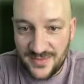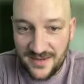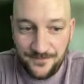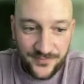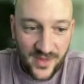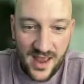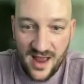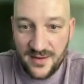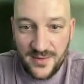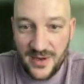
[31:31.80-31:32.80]
me.
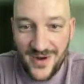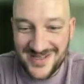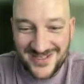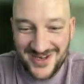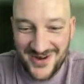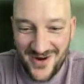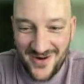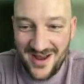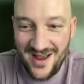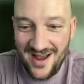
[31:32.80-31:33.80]
Anybody wants to know
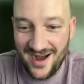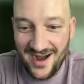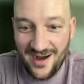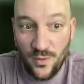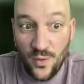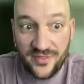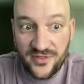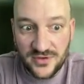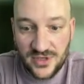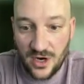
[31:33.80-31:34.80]
what
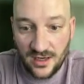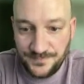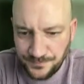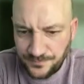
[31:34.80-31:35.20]
those are,